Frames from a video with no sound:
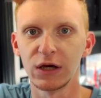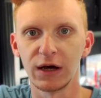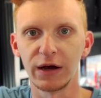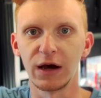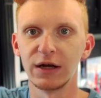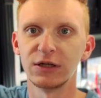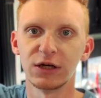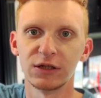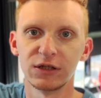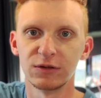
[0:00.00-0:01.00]
I
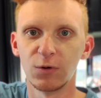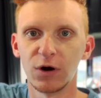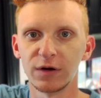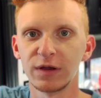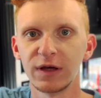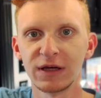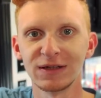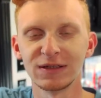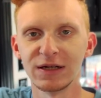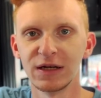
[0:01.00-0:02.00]
done these wrong
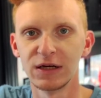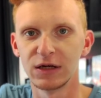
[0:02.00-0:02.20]
things, and